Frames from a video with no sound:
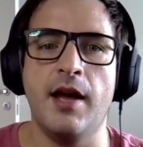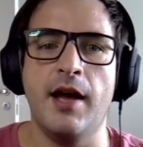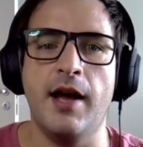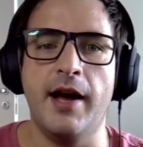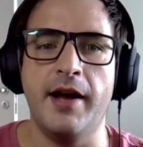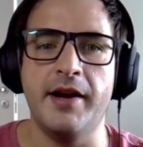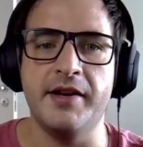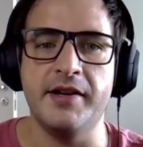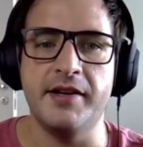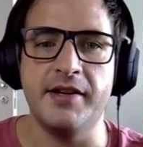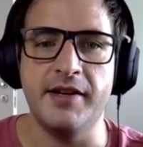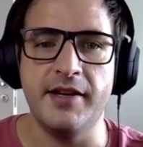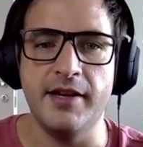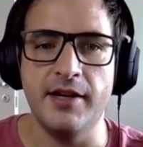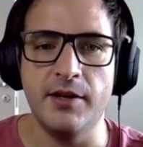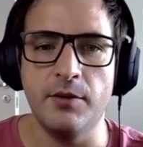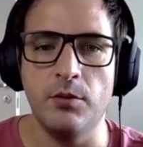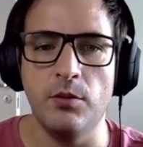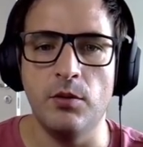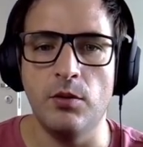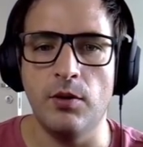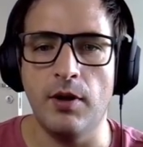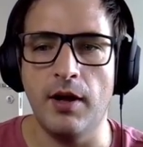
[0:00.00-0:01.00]
And here
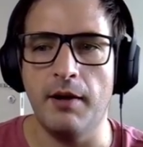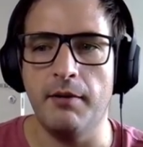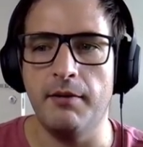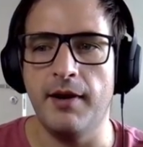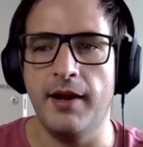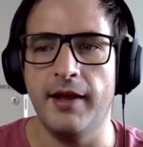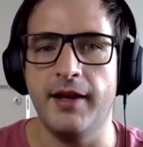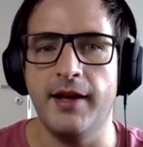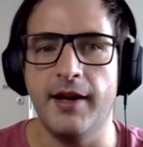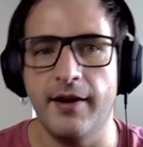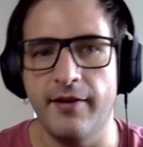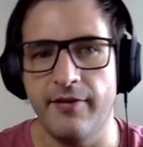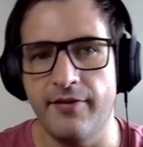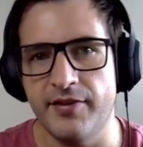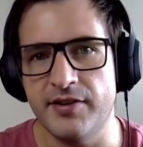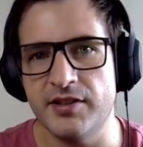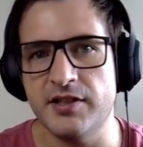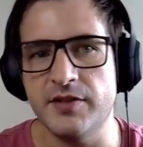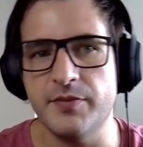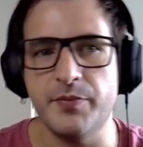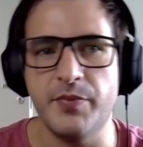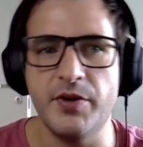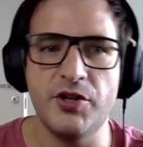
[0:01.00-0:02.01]
we'll have like a
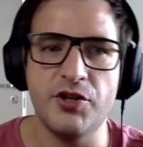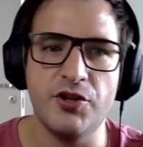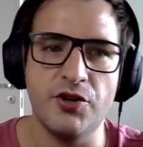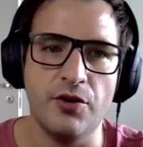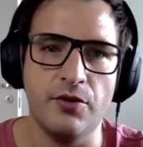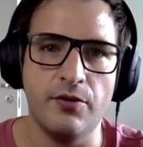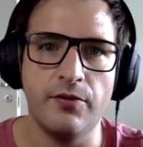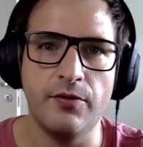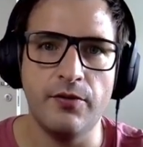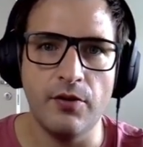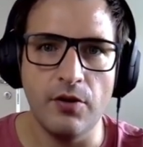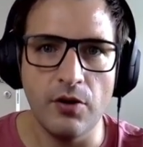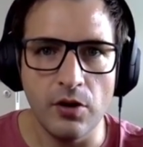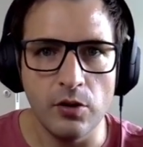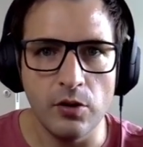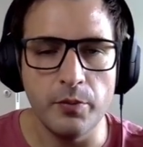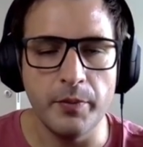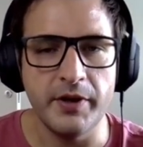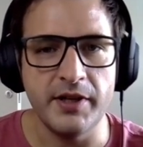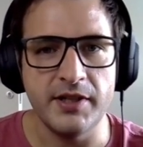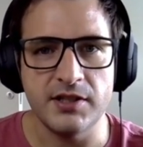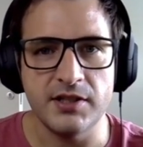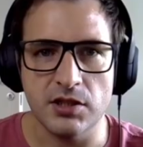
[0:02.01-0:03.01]
first impression of how
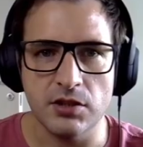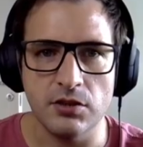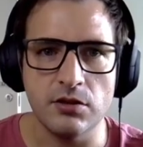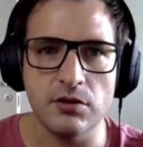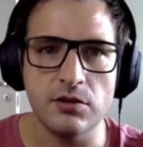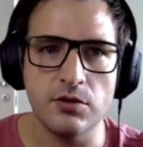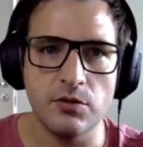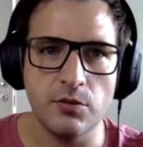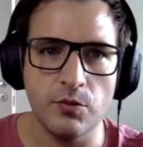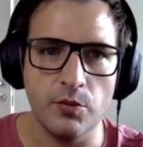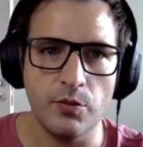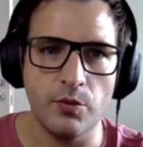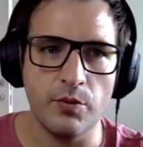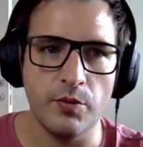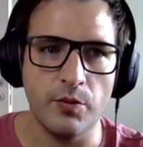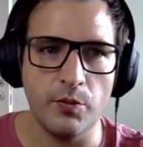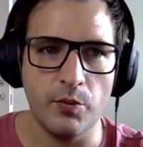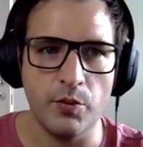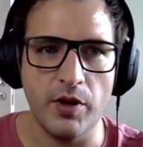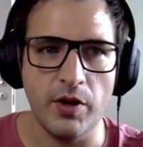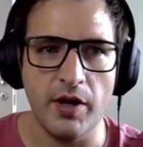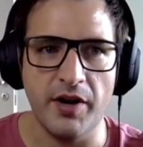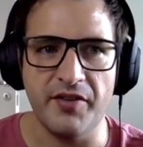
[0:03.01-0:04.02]
many installs
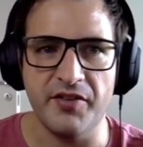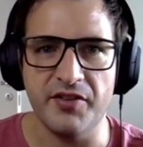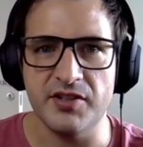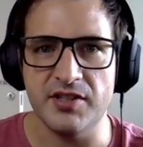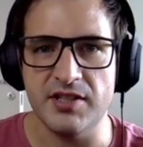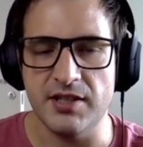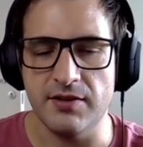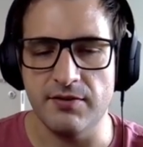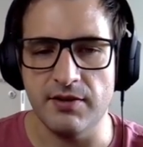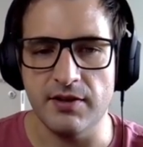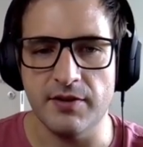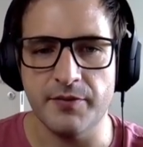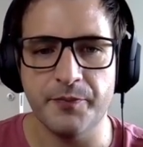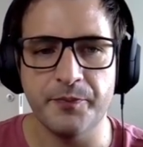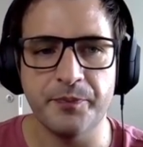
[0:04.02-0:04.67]
we are receiving.